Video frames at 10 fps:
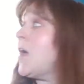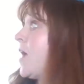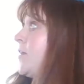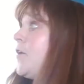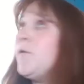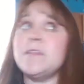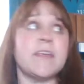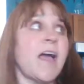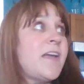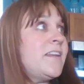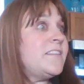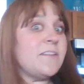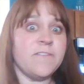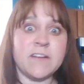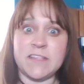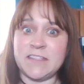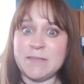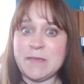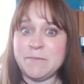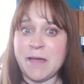I know it's kind of different to see
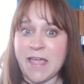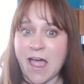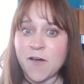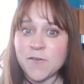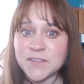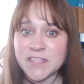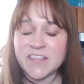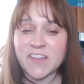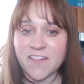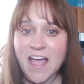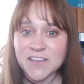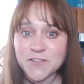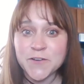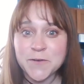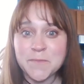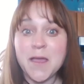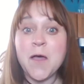me in my house than in the classroom,